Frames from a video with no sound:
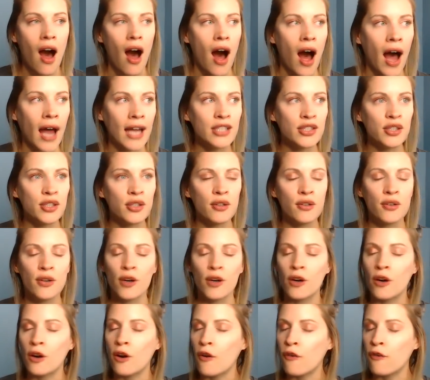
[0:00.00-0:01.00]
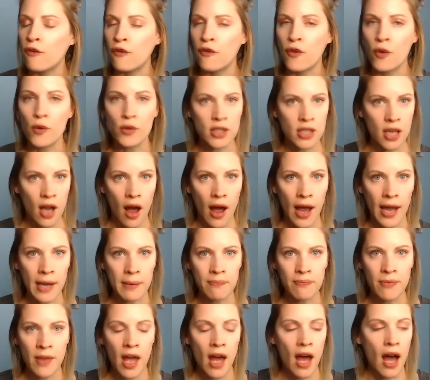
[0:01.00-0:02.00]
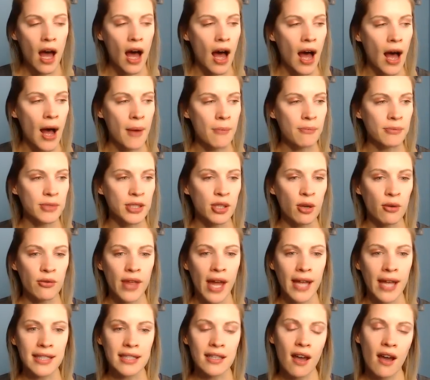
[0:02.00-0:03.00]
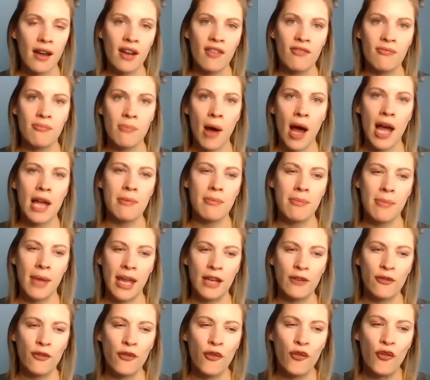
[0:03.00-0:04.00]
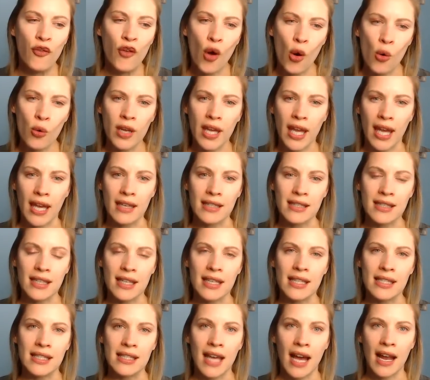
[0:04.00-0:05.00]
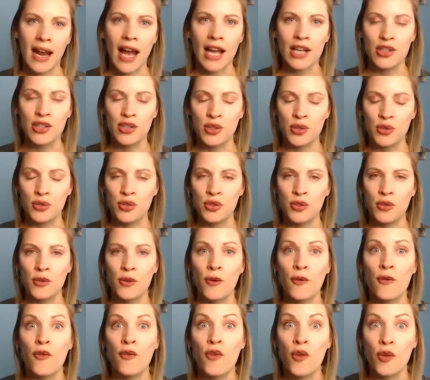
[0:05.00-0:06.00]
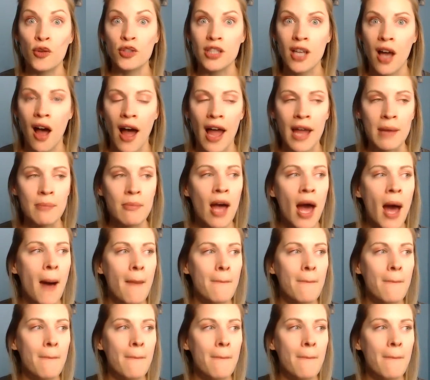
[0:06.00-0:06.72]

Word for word: I tutor full time. Um, so that's kind of my main focus is that I do tutor full time.